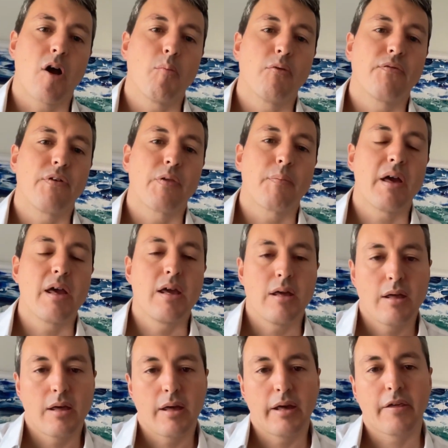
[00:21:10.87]
Home Office
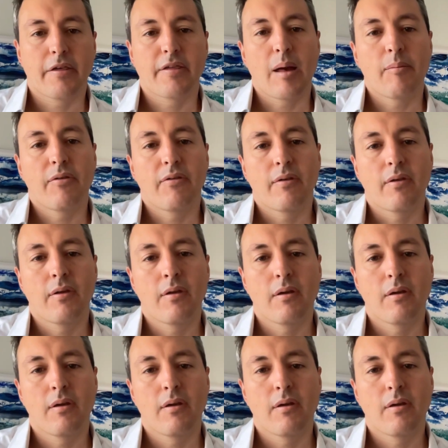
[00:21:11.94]
may accept